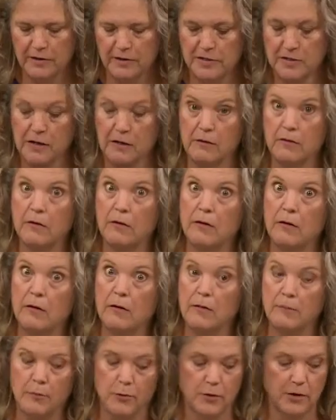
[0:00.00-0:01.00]
looks like,
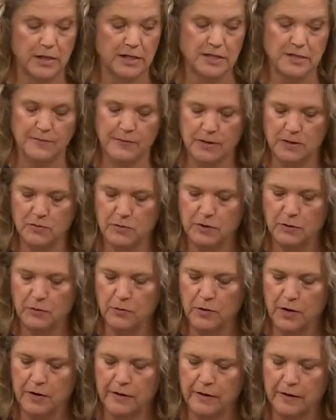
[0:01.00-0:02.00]
oh boy, something's really
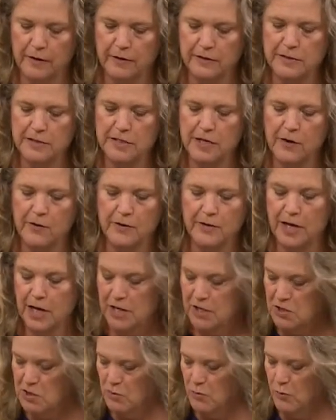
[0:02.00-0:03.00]
wrong there. See how it
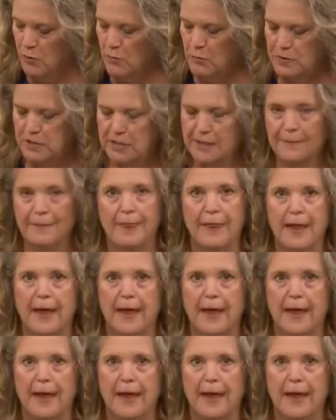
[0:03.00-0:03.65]
kind of swoops?